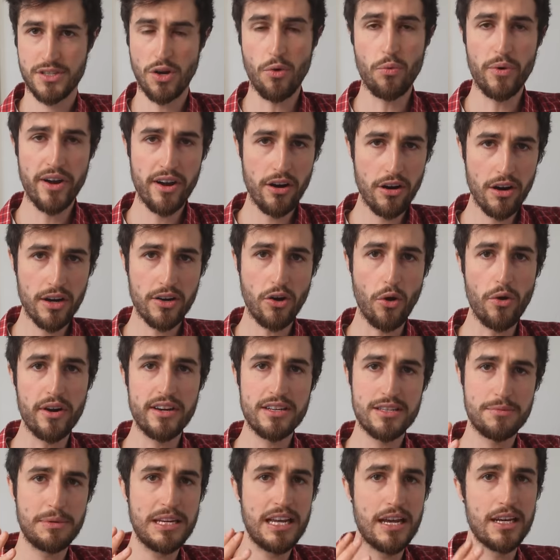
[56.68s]
So we're
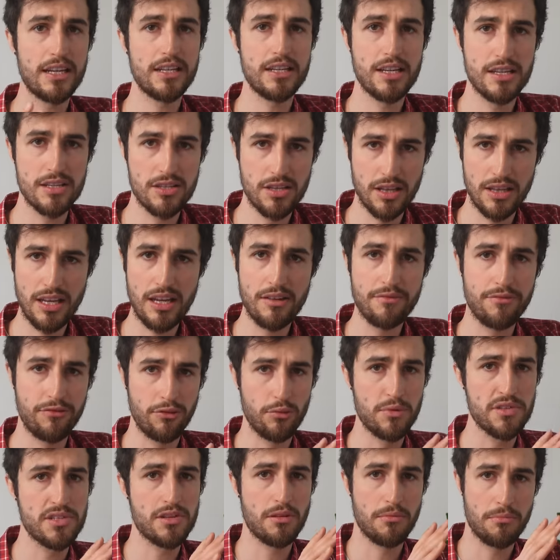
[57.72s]
going to be getting into the
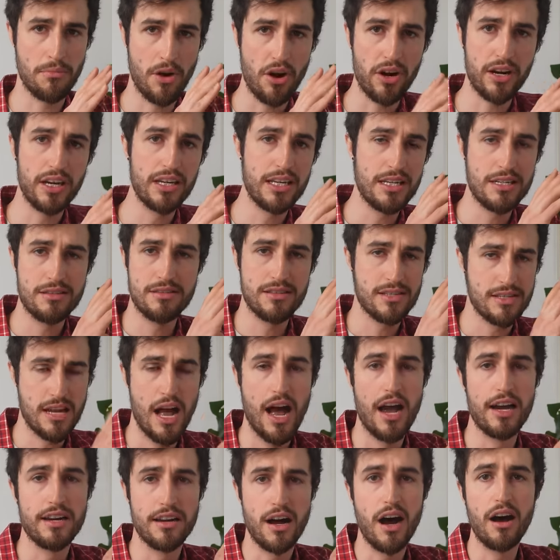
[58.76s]
influencer marketing
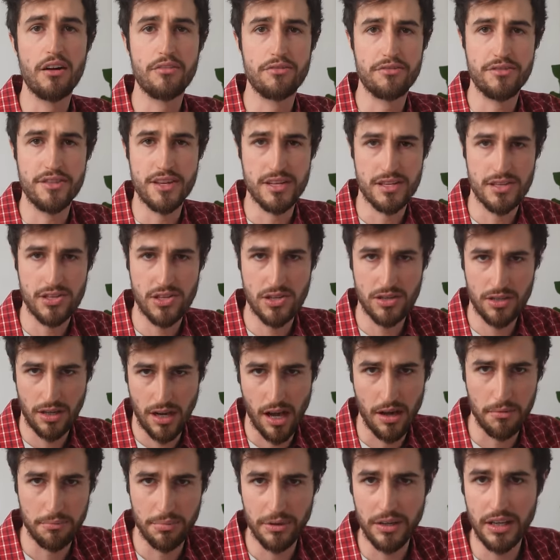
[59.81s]
side of this
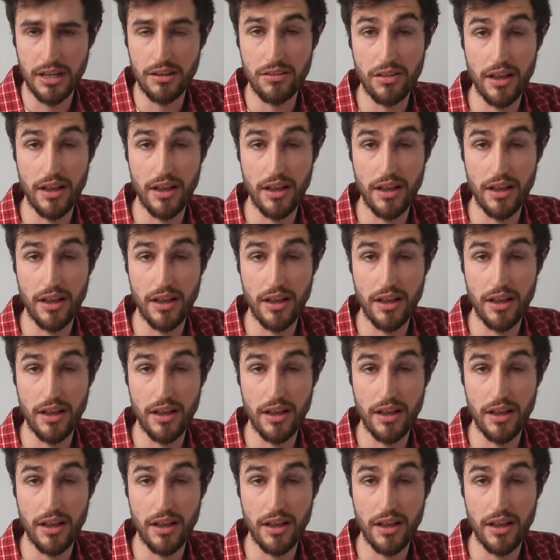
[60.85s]
company